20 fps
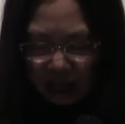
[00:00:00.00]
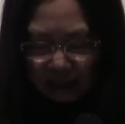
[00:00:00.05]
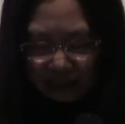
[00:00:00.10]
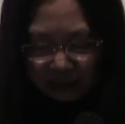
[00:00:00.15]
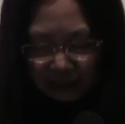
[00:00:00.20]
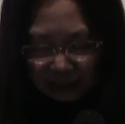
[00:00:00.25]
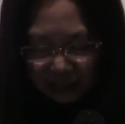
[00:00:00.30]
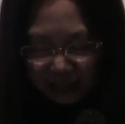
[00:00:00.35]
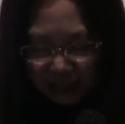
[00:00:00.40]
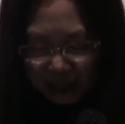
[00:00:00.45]

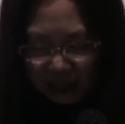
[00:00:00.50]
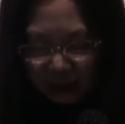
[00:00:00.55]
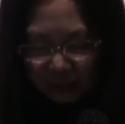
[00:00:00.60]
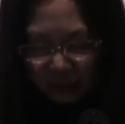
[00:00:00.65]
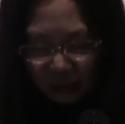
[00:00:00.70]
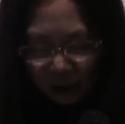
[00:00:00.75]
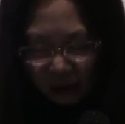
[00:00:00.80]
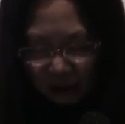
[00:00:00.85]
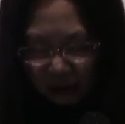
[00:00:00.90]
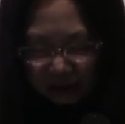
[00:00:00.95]
As the tale
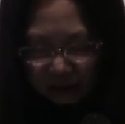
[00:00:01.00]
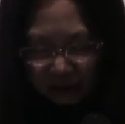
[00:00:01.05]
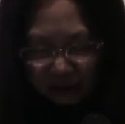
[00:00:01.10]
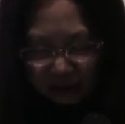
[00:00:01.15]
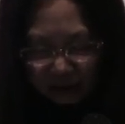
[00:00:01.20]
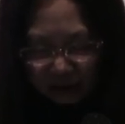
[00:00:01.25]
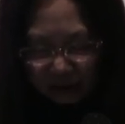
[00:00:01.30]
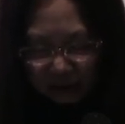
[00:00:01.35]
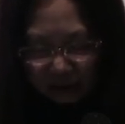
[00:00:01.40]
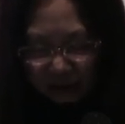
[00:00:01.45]

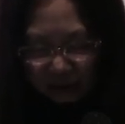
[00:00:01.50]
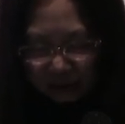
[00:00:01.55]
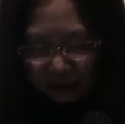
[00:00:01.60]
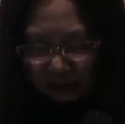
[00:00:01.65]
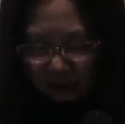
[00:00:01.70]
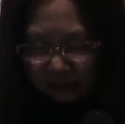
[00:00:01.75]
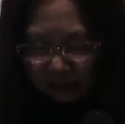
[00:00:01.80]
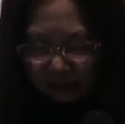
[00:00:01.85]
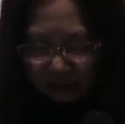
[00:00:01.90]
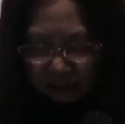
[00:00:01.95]
progresses,
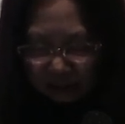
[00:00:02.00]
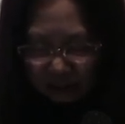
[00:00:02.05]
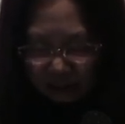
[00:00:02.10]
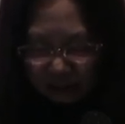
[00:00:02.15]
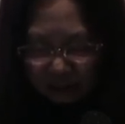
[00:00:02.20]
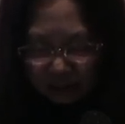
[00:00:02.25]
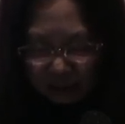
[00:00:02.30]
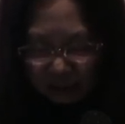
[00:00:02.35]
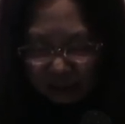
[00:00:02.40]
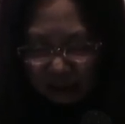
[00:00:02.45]

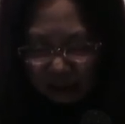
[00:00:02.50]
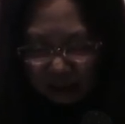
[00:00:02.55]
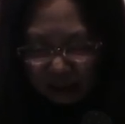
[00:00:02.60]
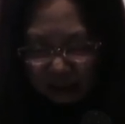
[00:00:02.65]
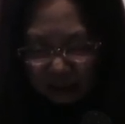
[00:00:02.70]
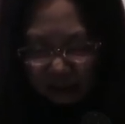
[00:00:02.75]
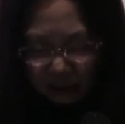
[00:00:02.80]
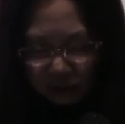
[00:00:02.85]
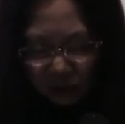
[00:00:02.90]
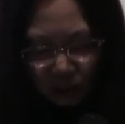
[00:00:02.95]

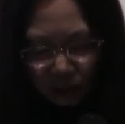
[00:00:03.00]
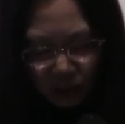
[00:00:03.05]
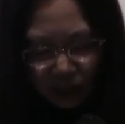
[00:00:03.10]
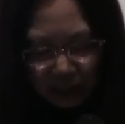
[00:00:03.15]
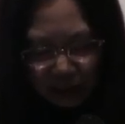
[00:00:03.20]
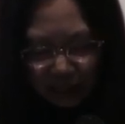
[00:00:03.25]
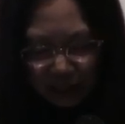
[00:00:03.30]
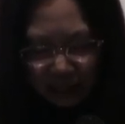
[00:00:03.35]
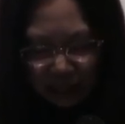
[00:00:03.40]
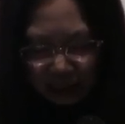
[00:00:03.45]

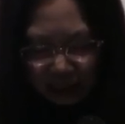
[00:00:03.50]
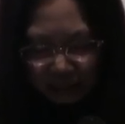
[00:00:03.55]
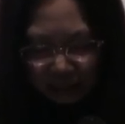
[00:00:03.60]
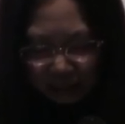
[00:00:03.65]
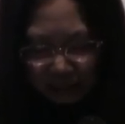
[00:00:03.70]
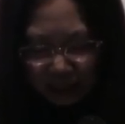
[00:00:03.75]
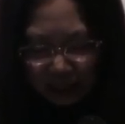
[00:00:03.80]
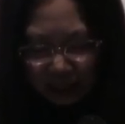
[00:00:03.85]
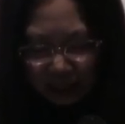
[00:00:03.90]
Storytelling